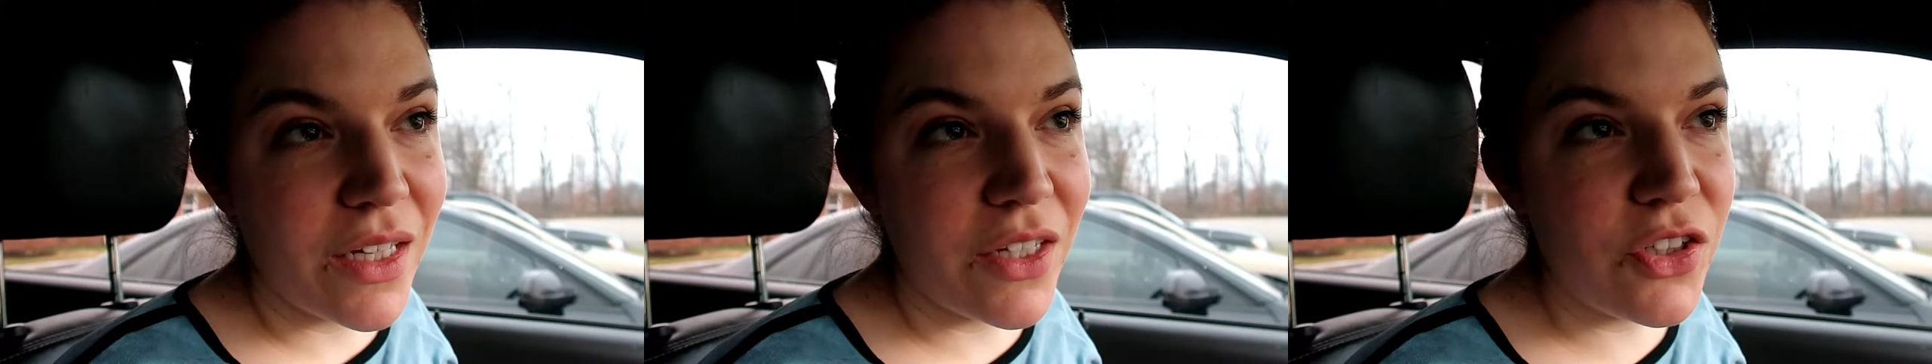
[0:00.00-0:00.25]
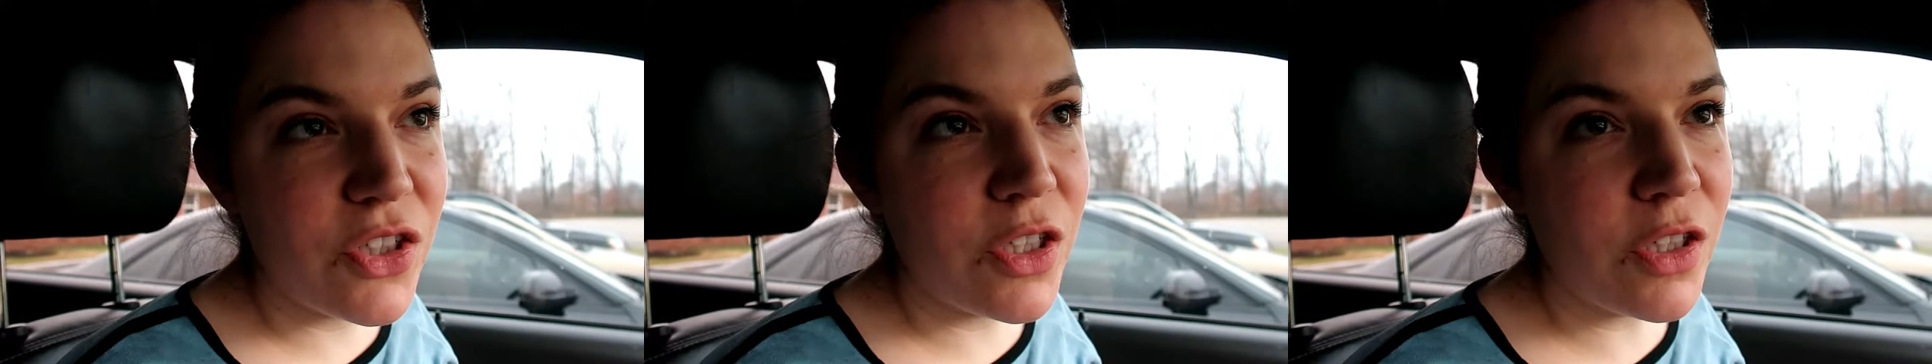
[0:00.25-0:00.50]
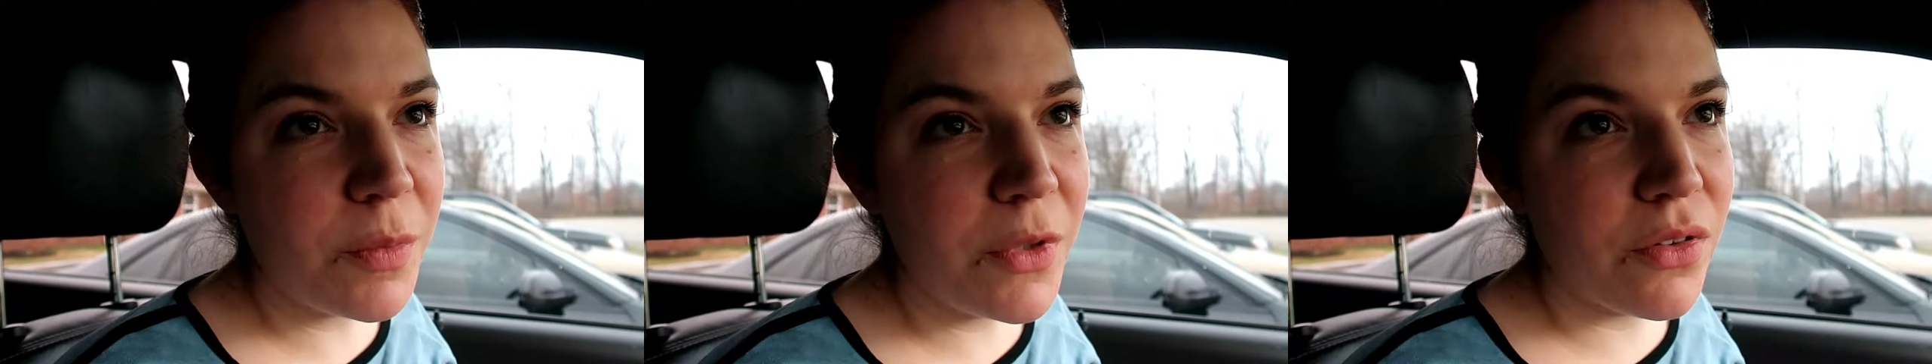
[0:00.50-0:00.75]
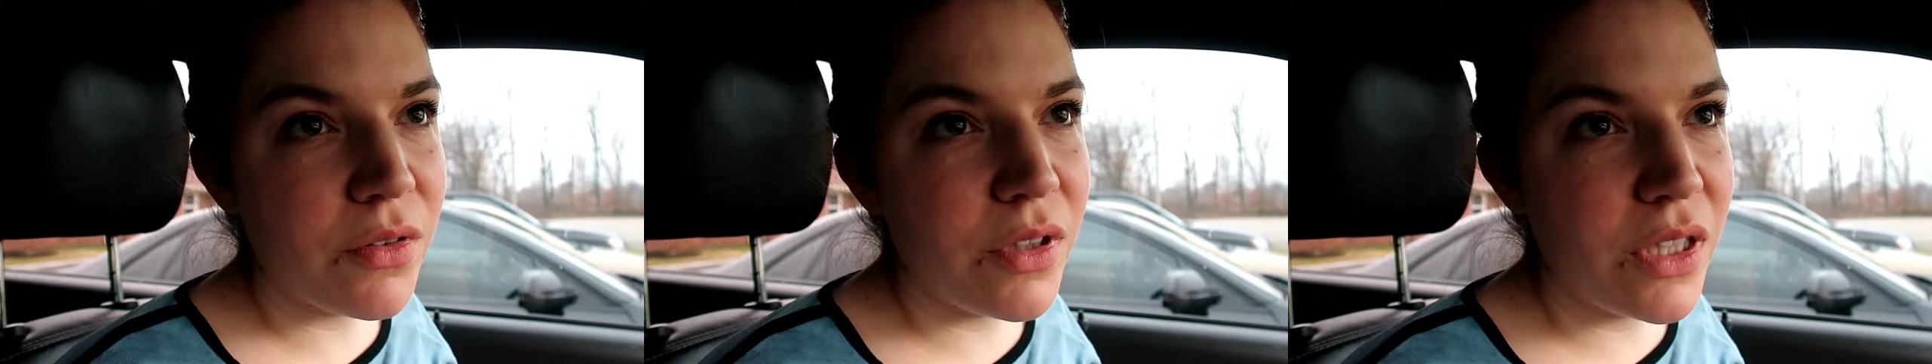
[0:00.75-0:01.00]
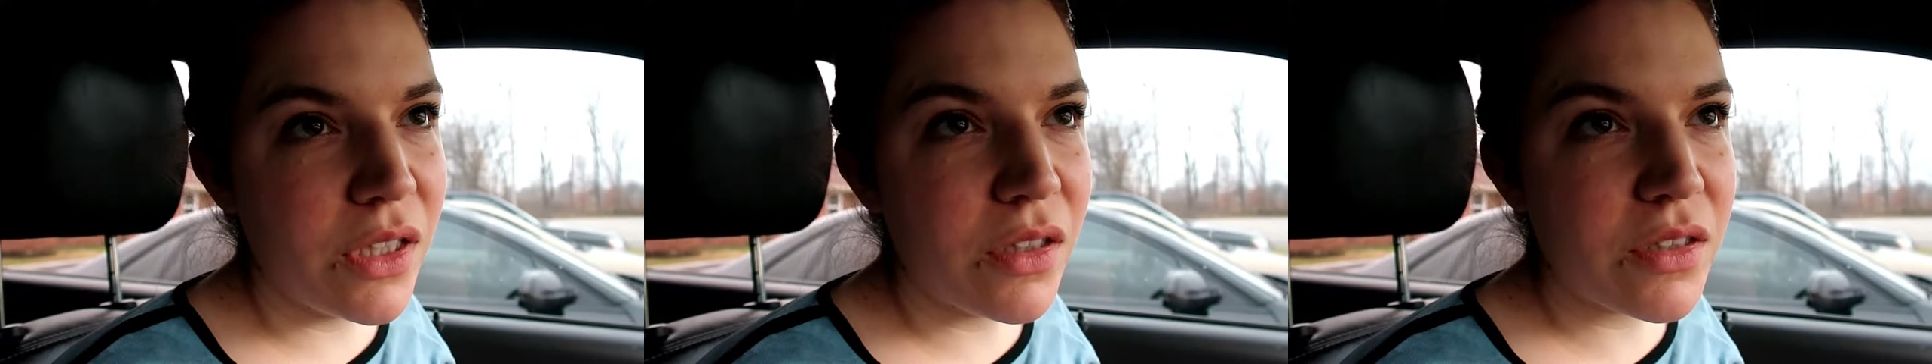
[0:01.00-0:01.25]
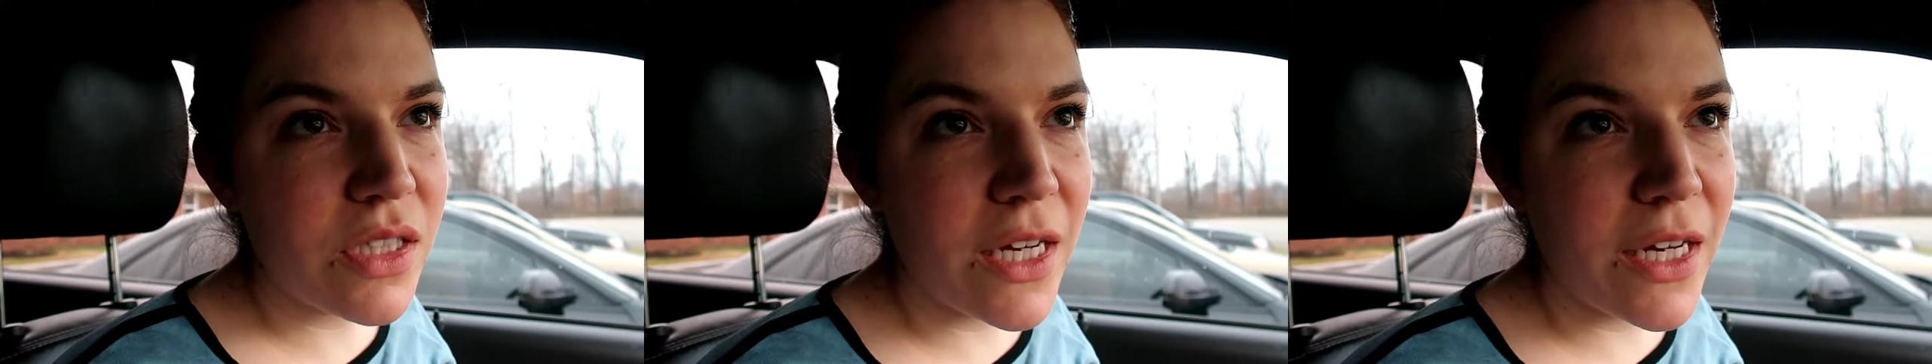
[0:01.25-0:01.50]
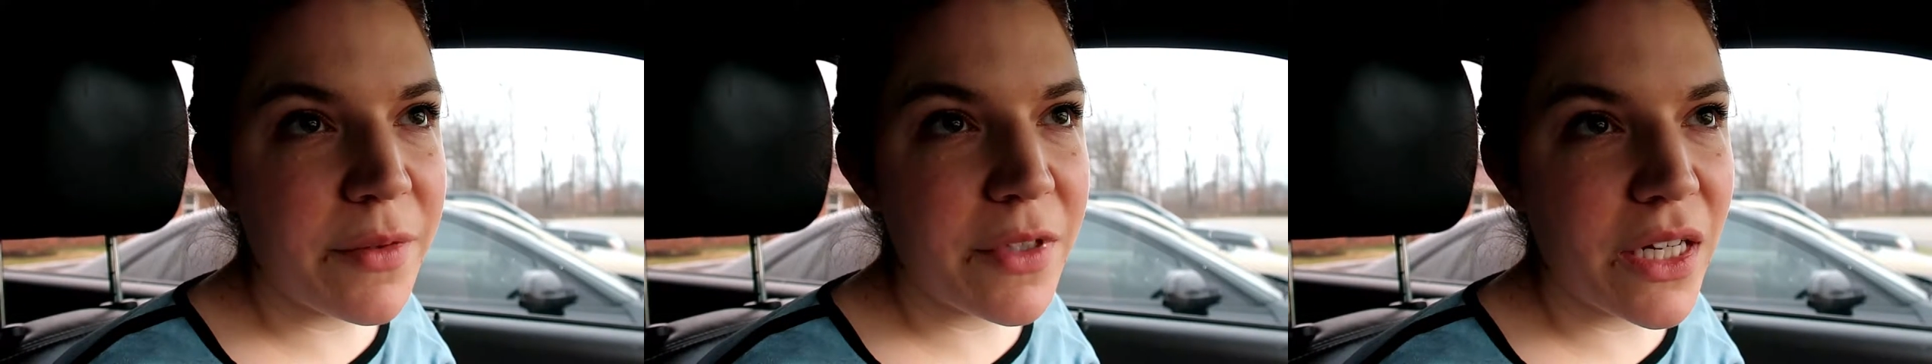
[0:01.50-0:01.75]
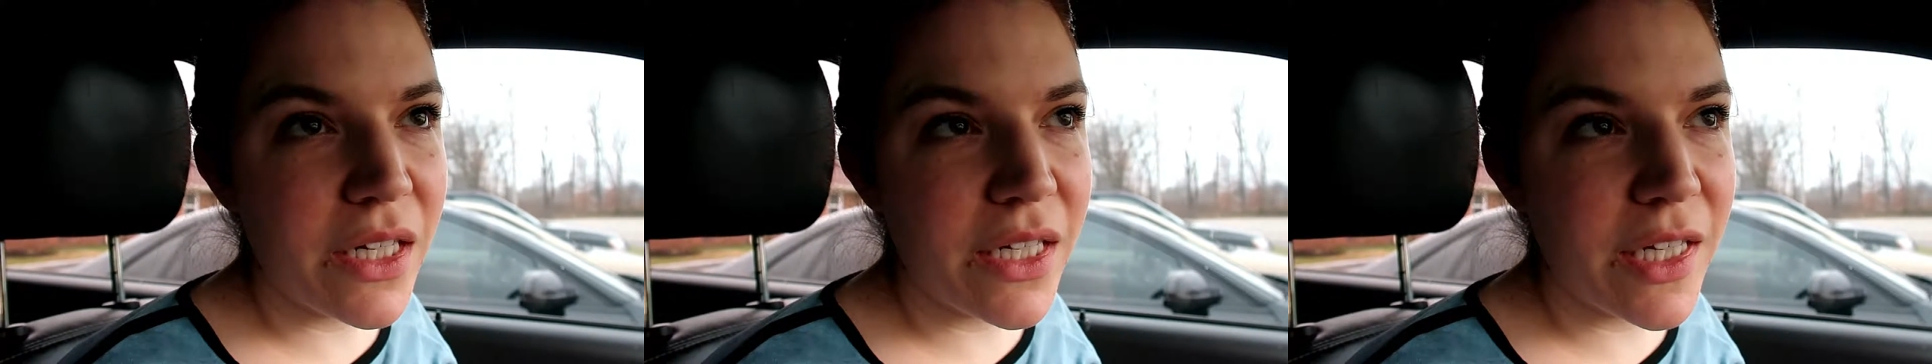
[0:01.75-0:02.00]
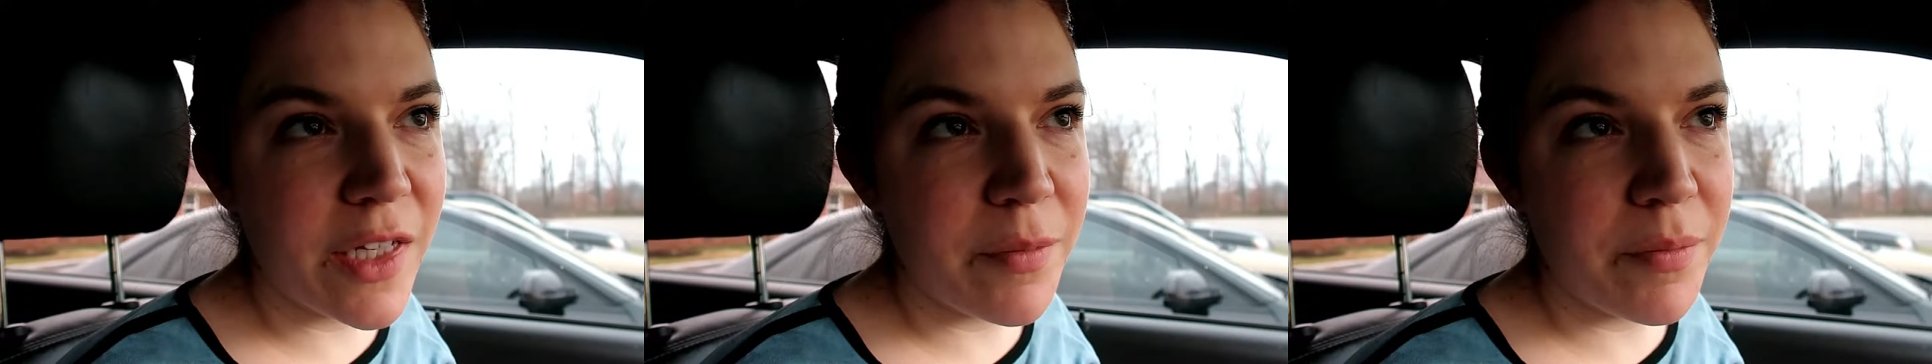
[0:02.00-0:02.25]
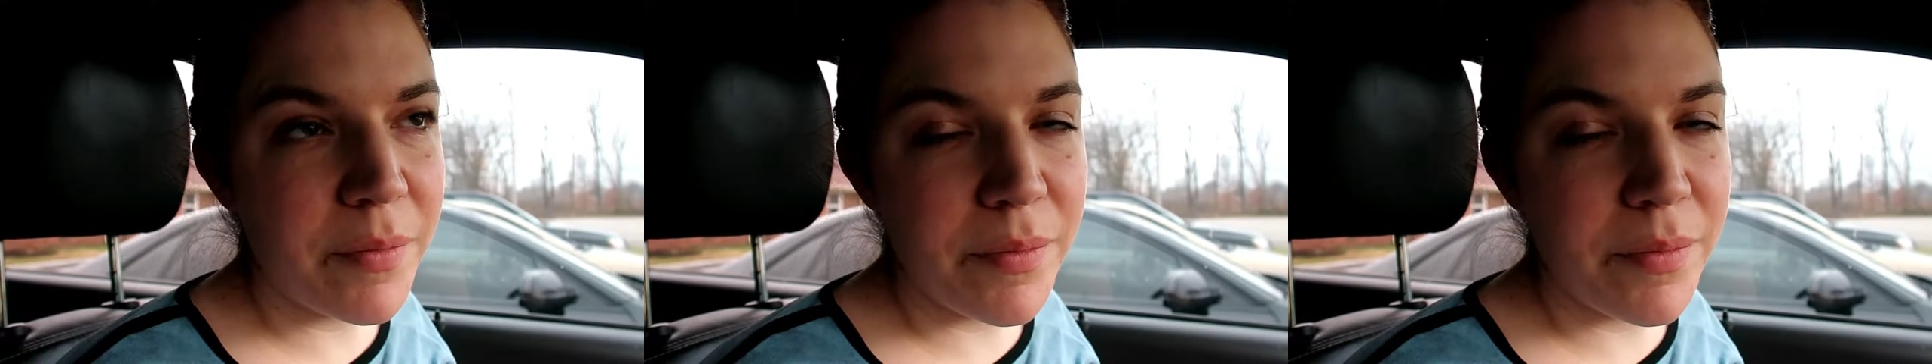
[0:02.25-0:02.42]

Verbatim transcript: It just took me a really long time to kind of get